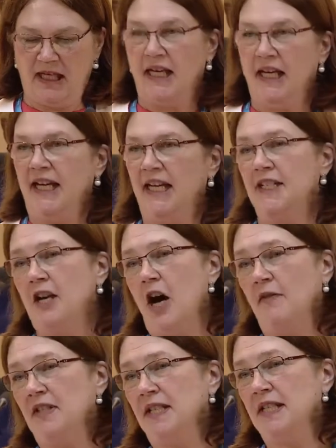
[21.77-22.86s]
It is
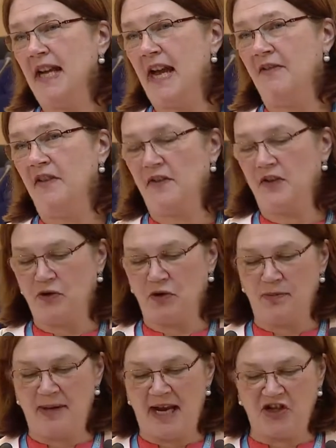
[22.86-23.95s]
often said that the true
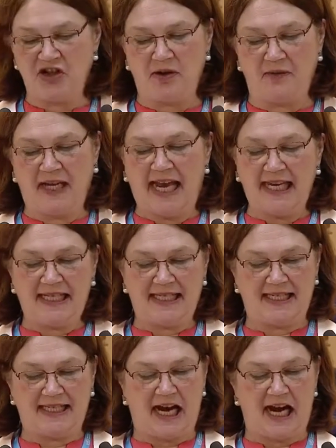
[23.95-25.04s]
measure of any
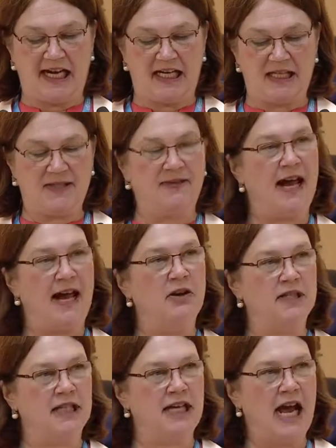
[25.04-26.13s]
society is found
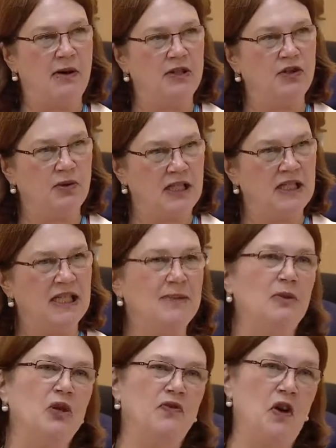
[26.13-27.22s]
in how it treats its
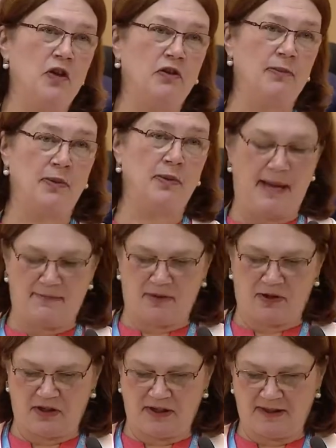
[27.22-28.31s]
most vulnerable
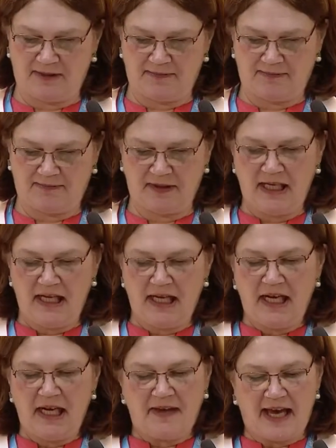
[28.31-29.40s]
members.
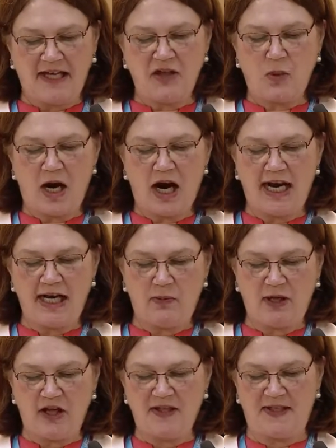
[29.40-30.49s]
That is why we
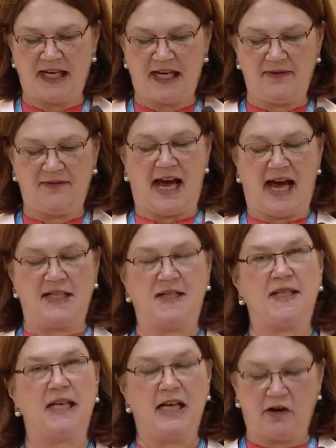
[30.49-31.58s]
are steadfast
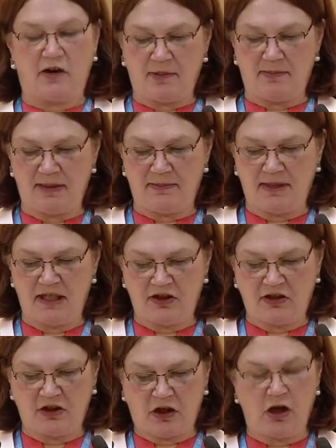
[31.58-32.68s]
in our commitment
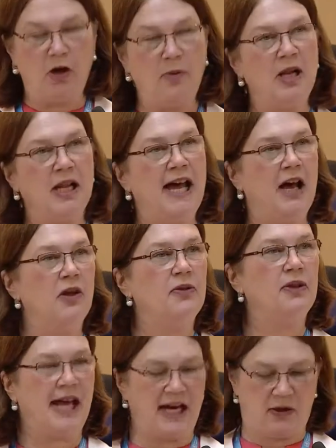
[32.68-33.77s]
to global health
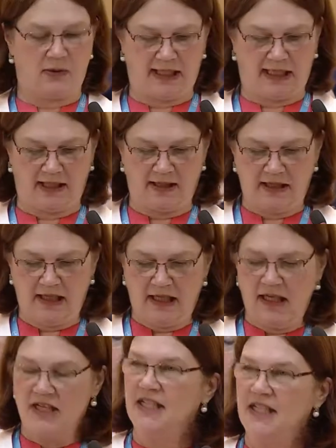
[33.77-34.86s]
equity,
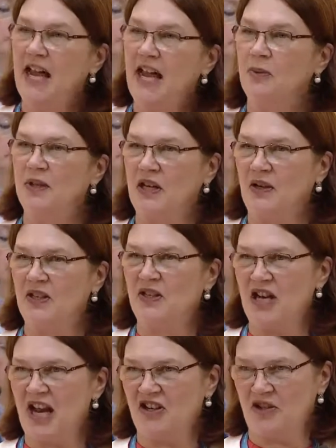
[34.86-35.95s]
together with our
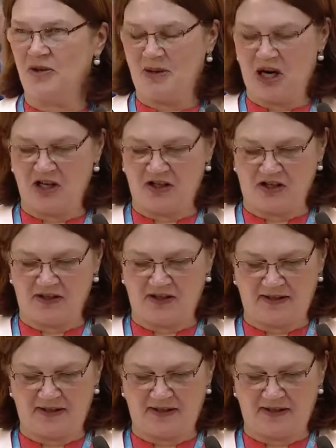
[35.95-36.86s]
international partners.